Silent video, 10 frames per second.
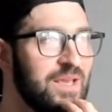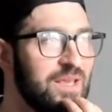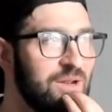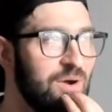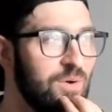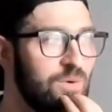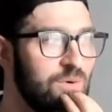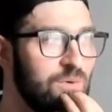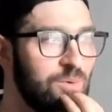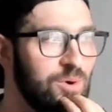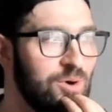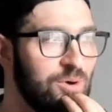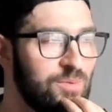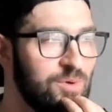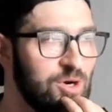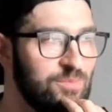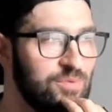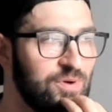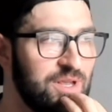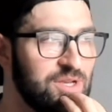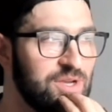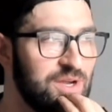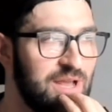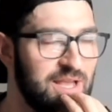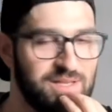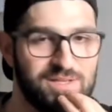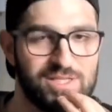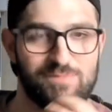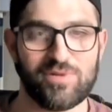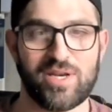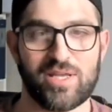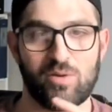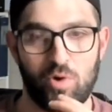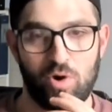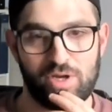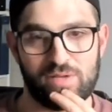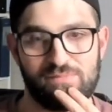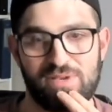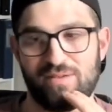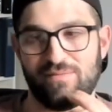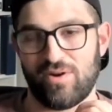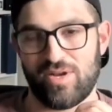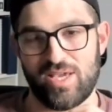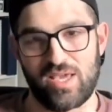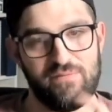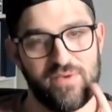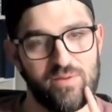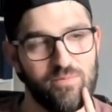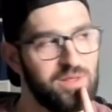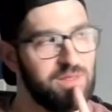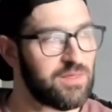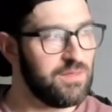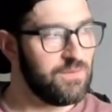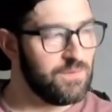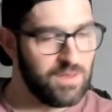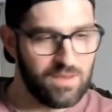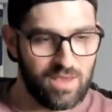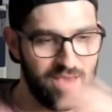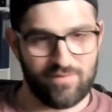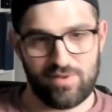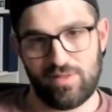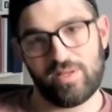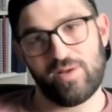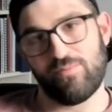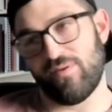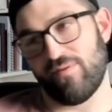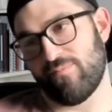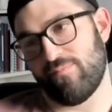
we're pretty good at splitting the work and being very even with everything that we've